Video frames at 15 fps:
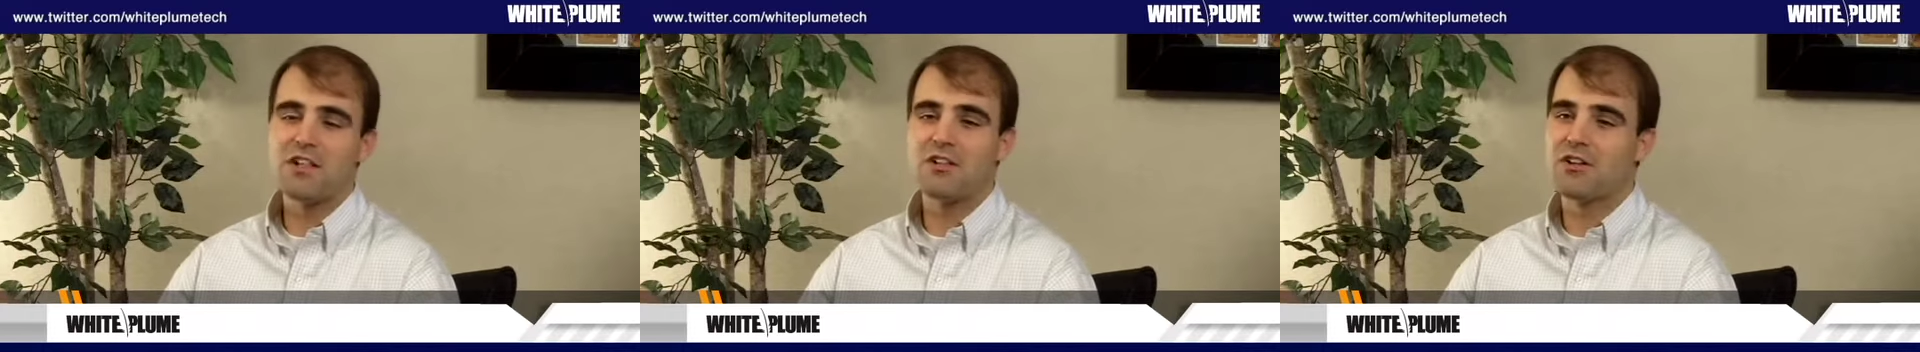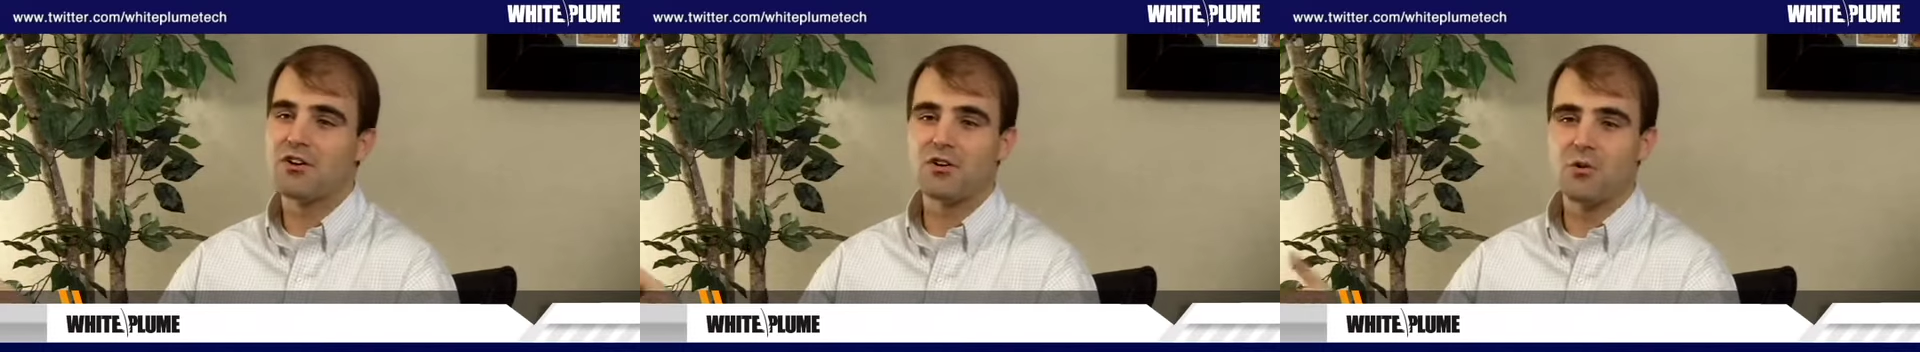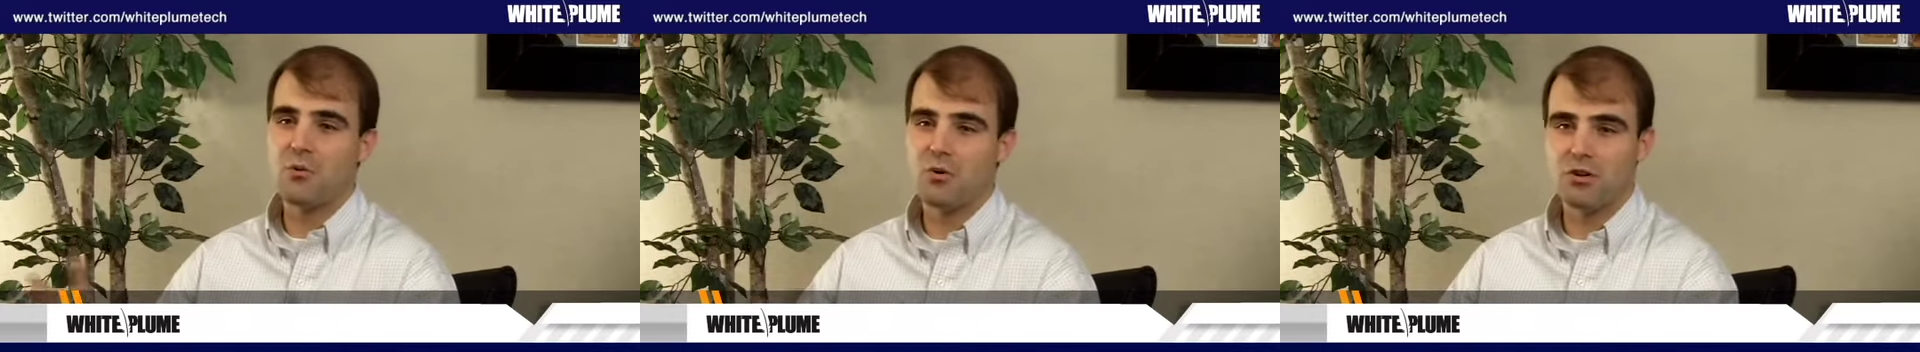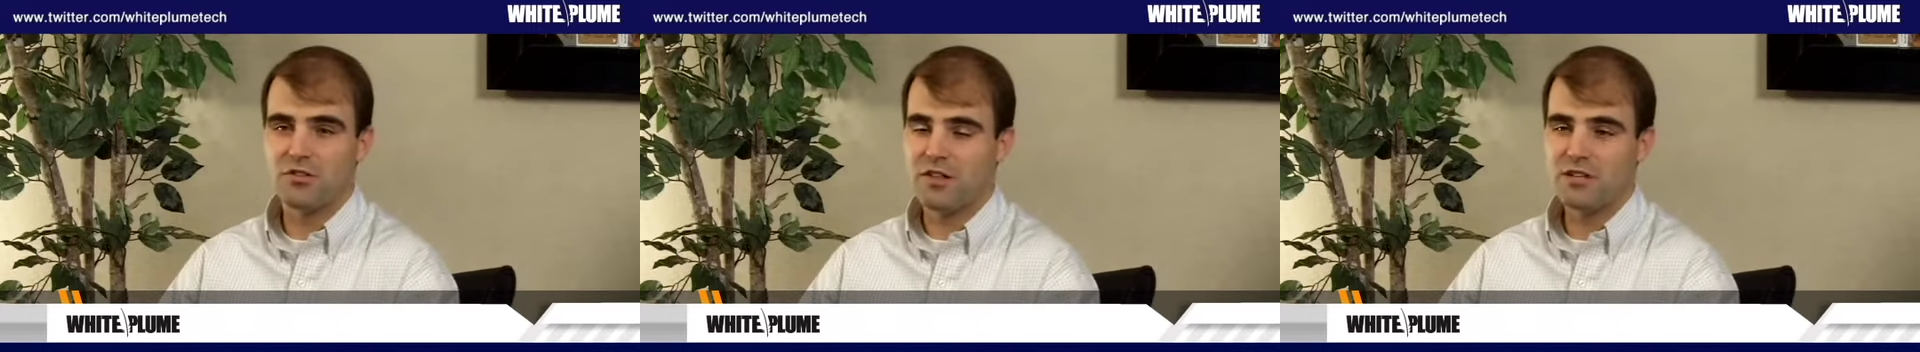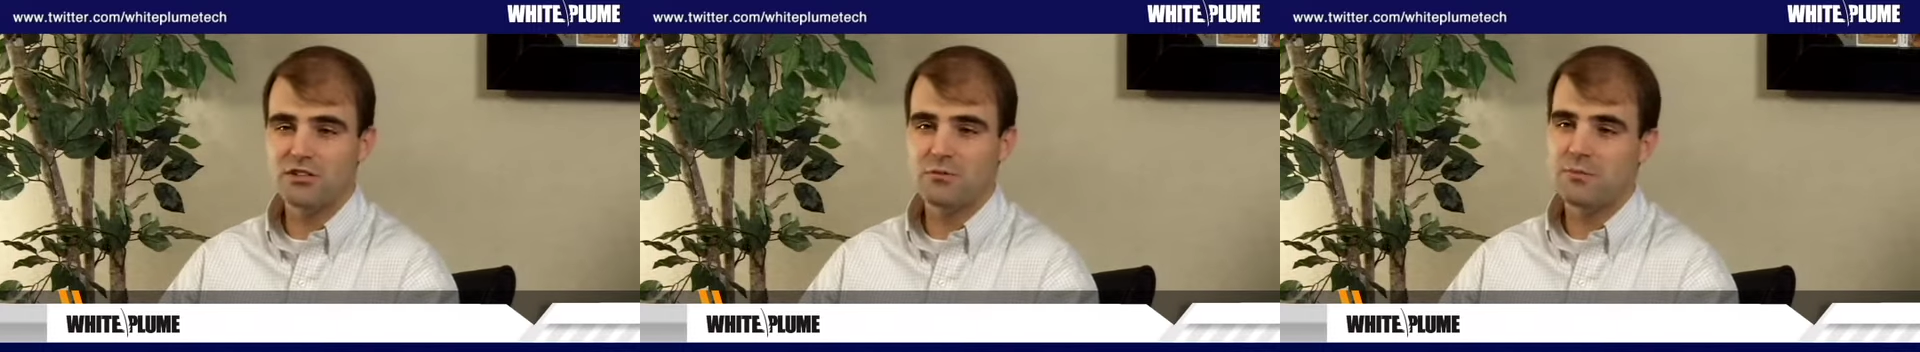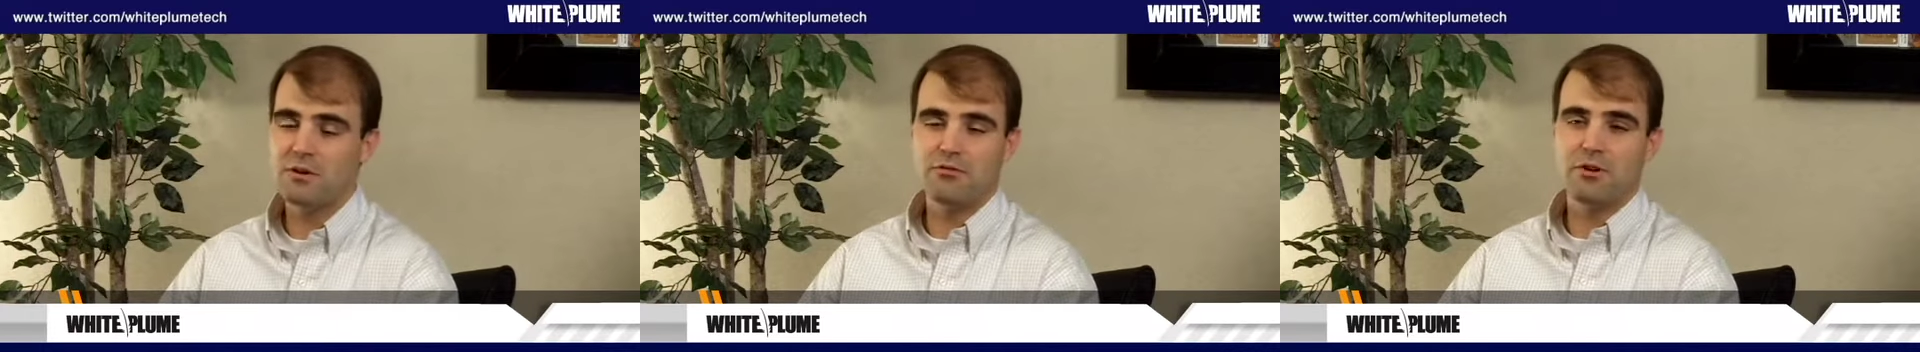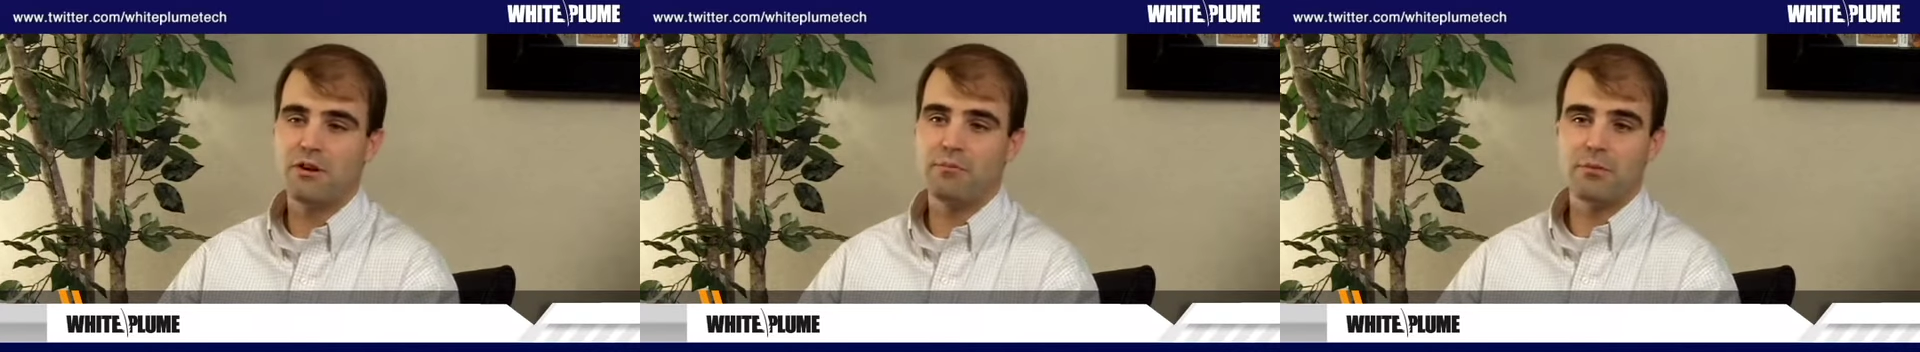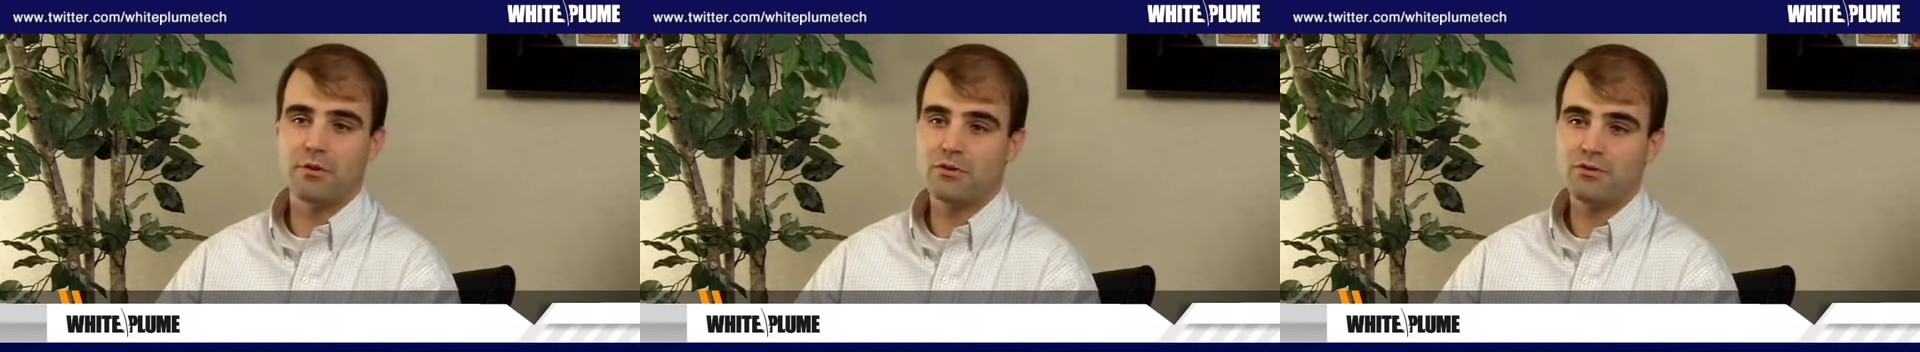the clinical work. They should be
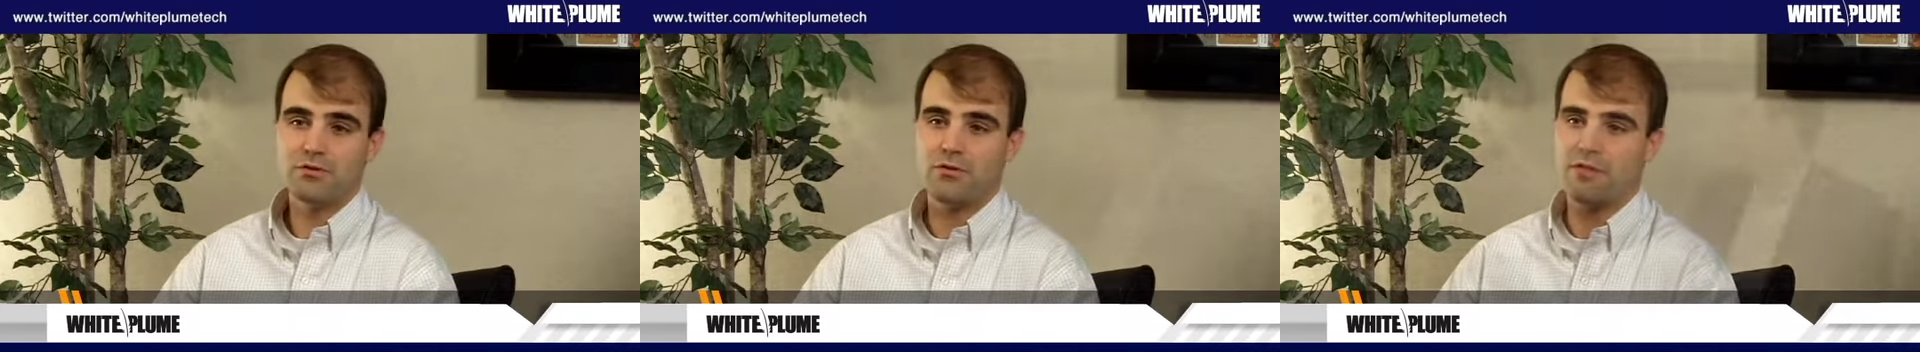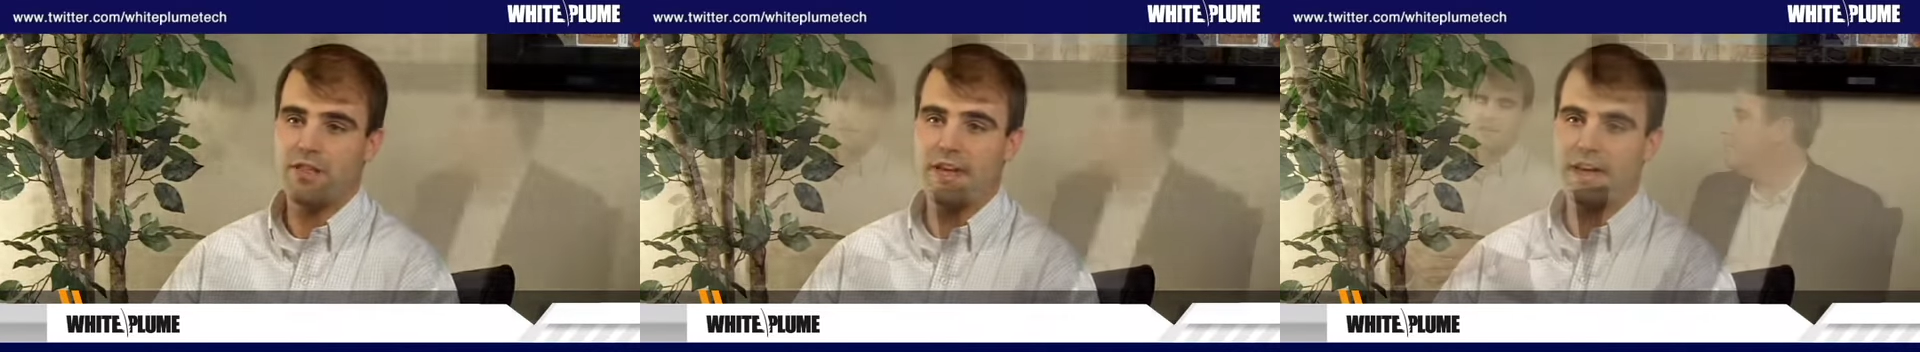reimbursed for